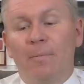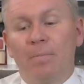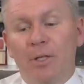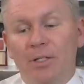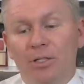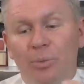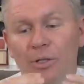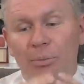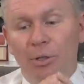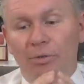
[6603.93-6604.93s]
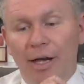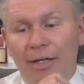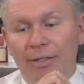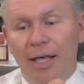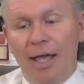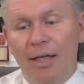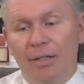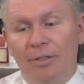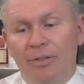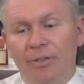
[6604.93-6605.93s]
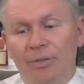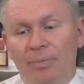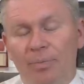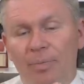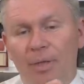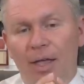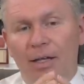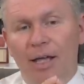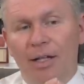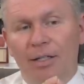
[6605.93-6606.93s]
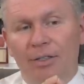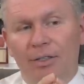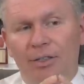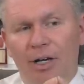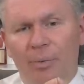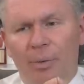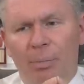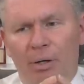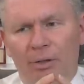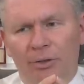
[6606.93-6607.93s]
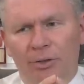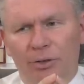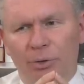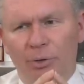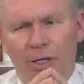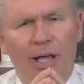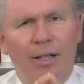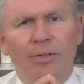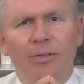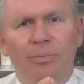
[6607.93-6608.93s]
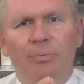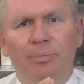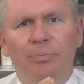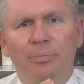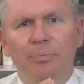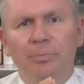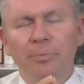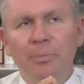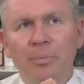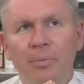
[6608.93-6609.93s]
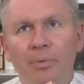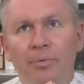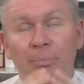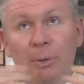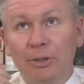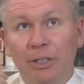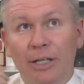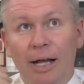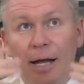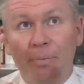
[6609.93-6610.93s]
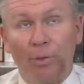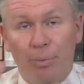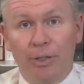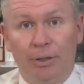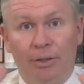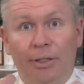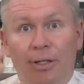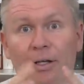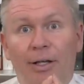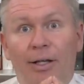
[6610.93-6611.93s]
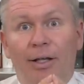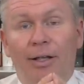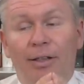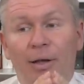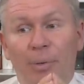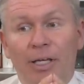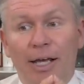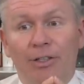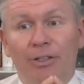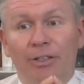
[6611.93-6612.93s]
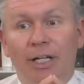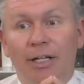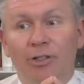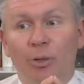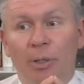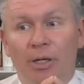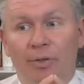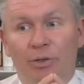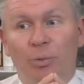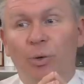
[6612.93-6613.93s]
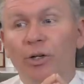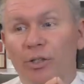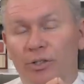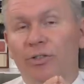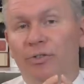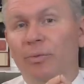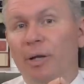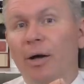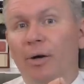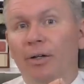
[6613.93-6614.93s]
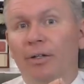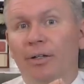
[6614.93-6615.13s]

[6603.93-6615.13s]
This is where the book of Acts ends, and yet this is not where Paul's story ends. personally, I'm thrilled that we get to study so many of his words from now on.